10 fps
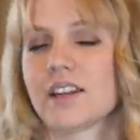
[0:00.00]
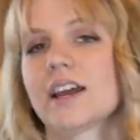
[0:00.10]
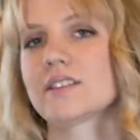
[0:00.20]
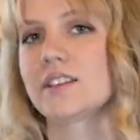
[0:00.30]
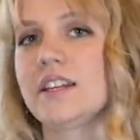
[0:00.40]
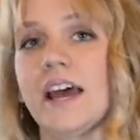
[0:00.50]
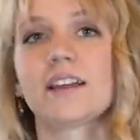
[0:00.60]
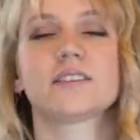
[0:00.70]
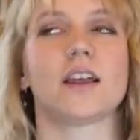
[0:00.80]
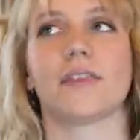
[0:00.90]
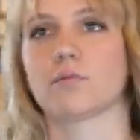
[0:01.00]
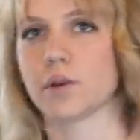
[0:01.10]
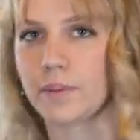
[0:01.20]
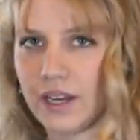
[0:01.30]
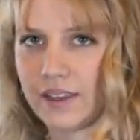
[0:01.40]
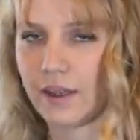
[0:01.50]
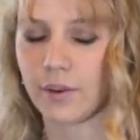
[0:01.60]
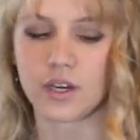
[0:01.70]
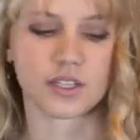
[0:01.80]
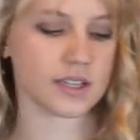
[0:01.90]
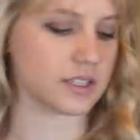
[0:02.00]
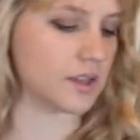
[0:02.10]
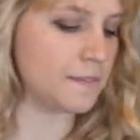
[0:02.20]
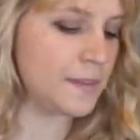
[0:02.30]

the next, and the next, and then repeating that process.